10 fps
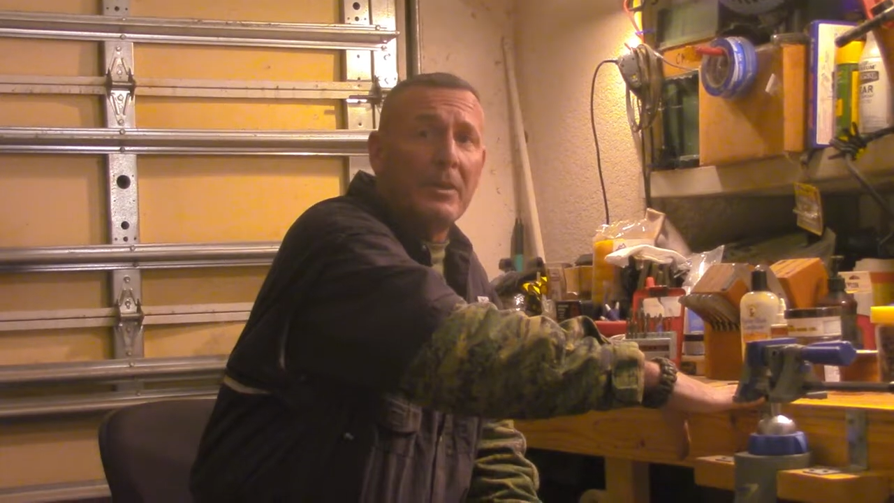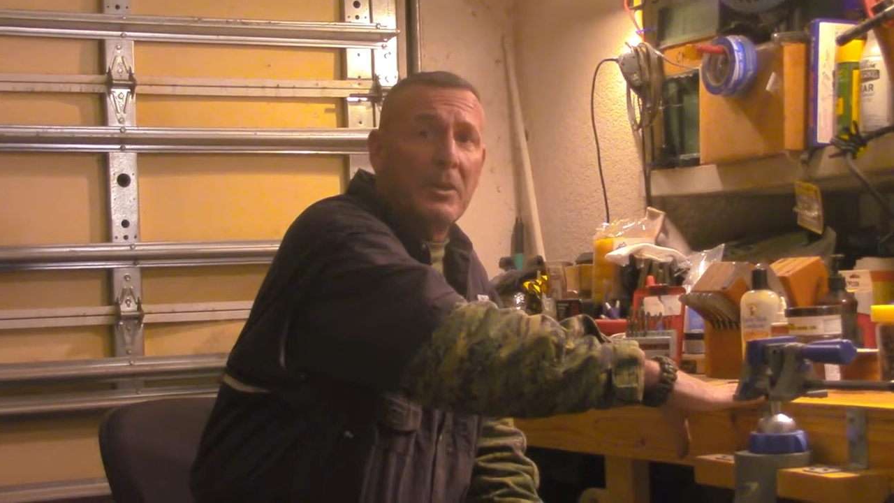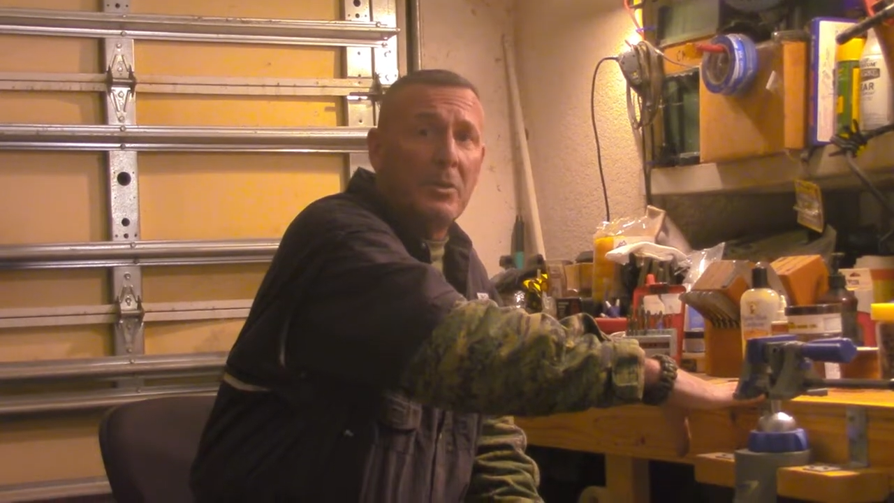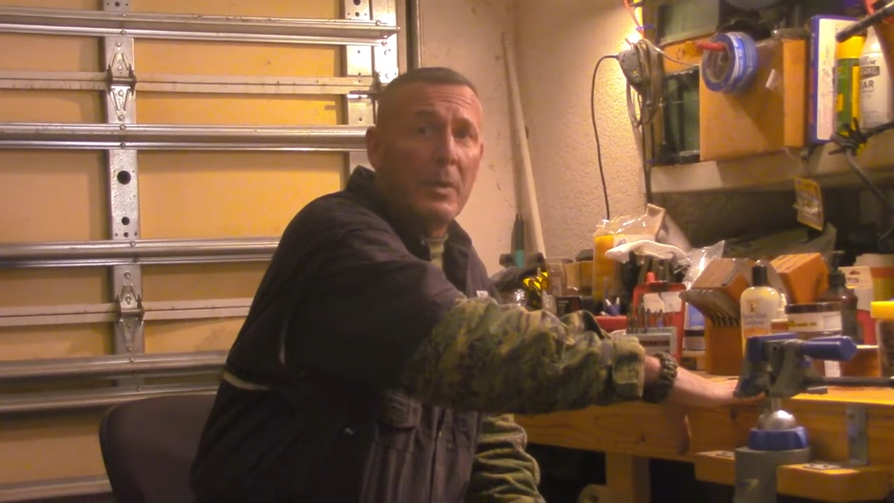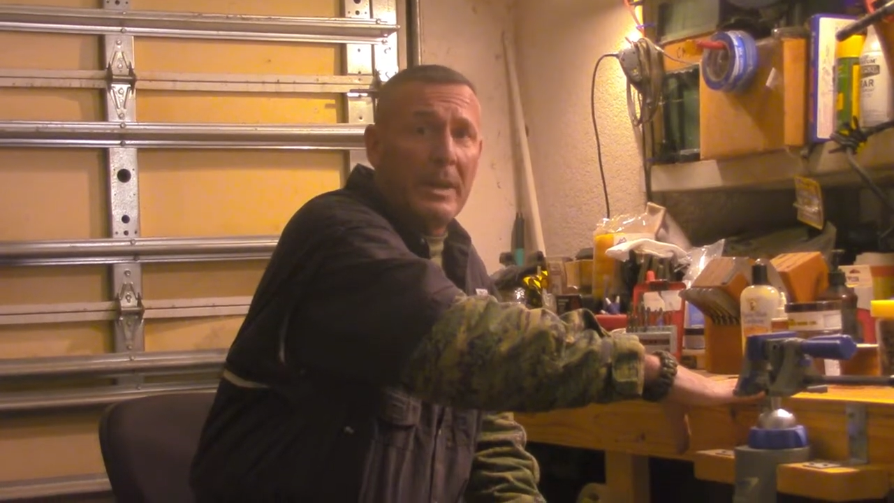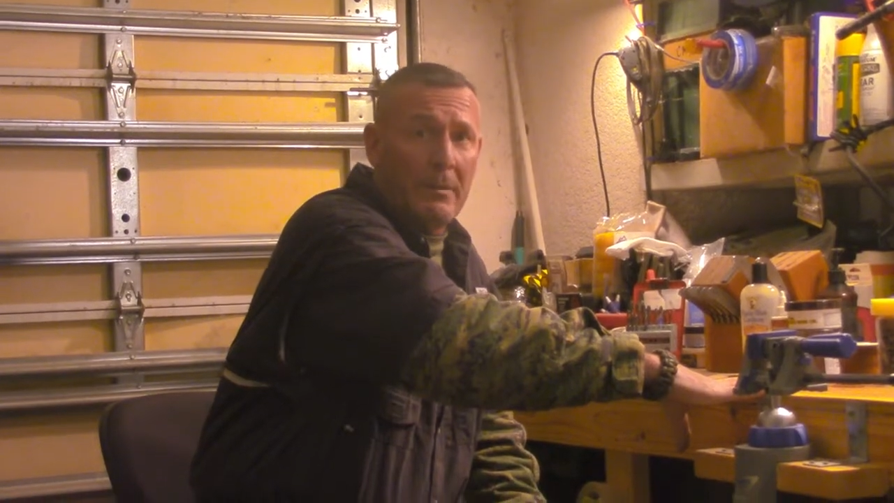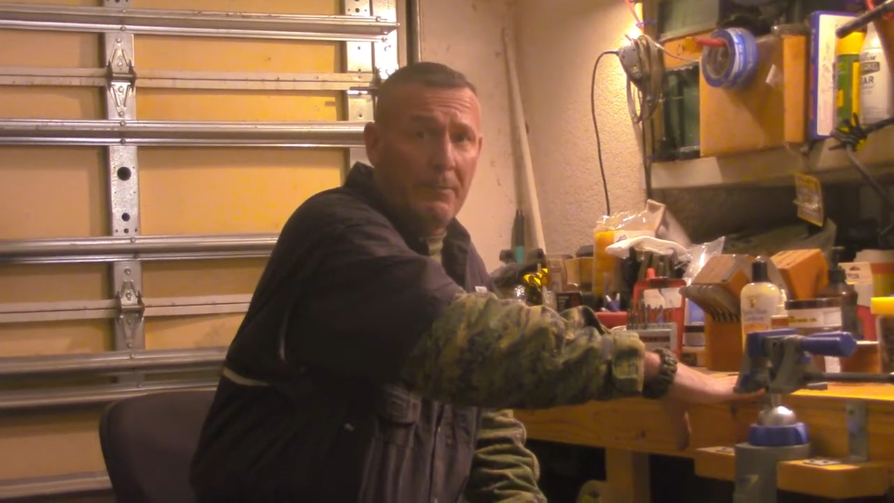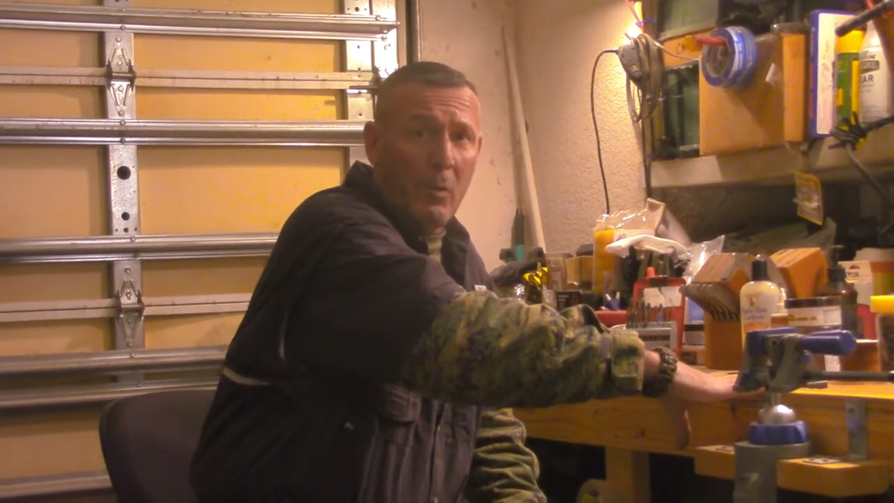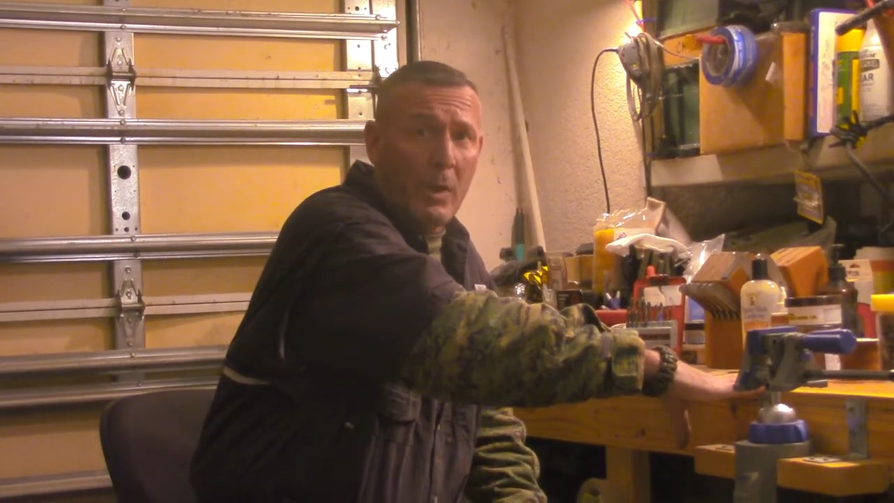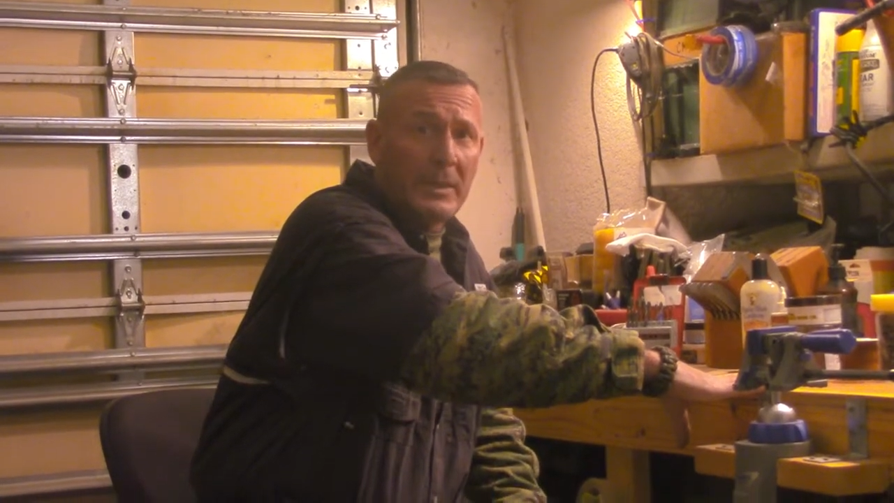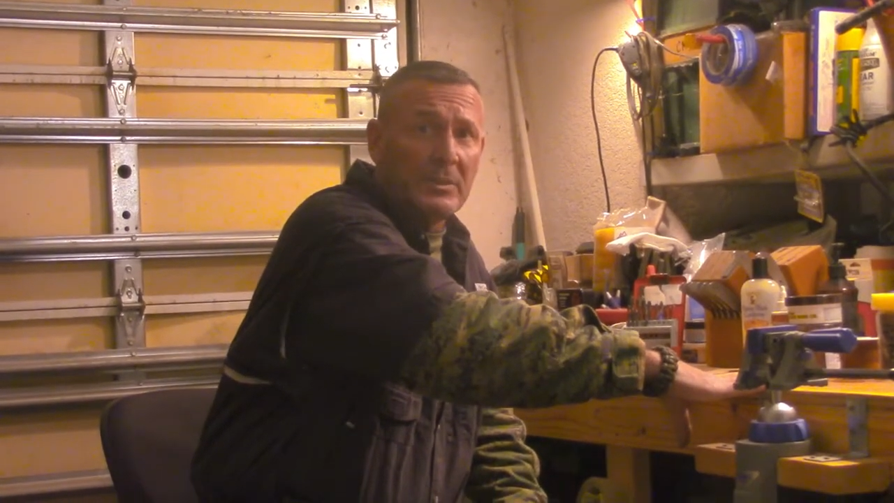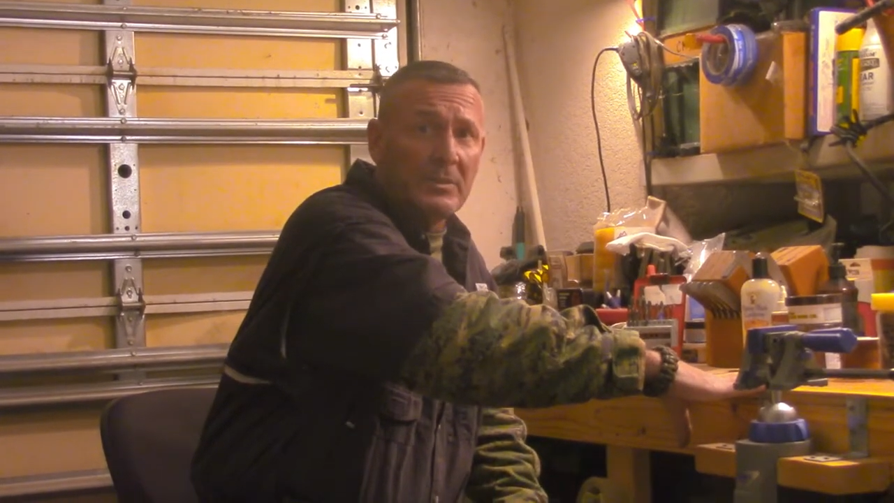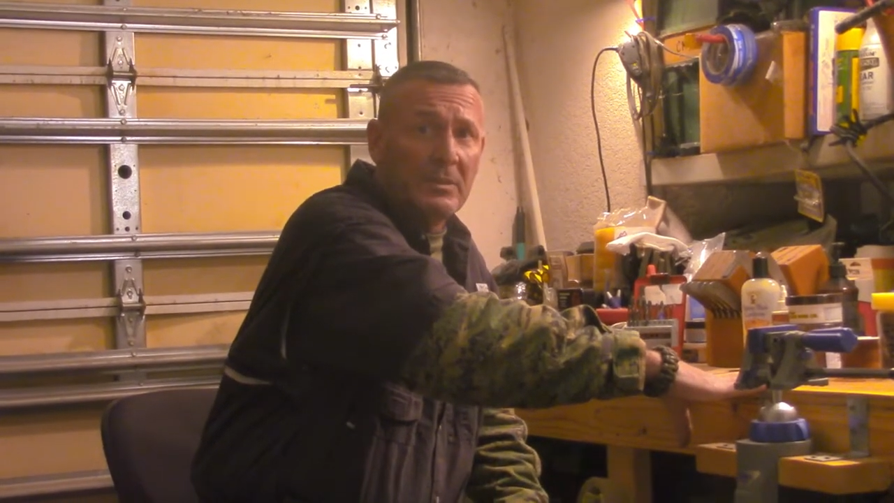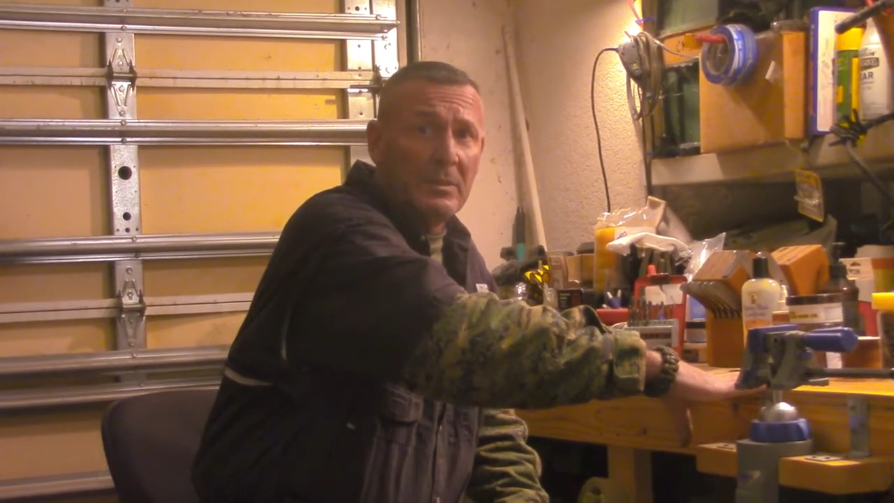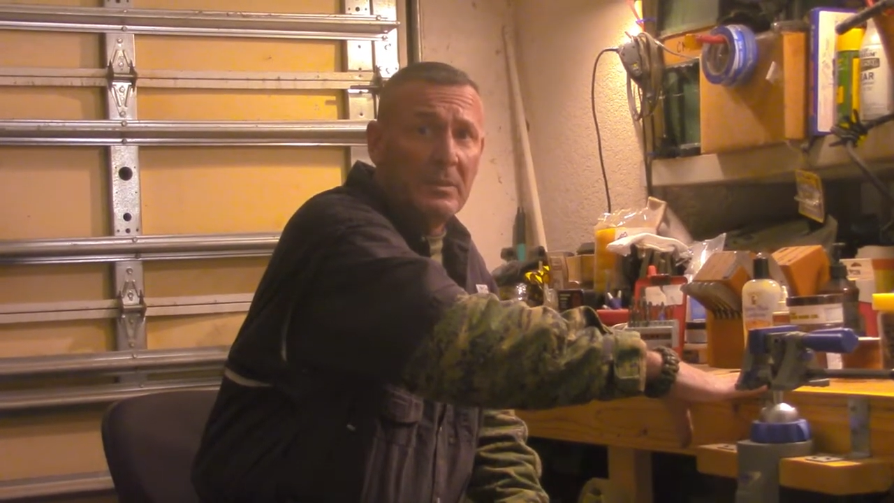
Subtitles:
you an invoice,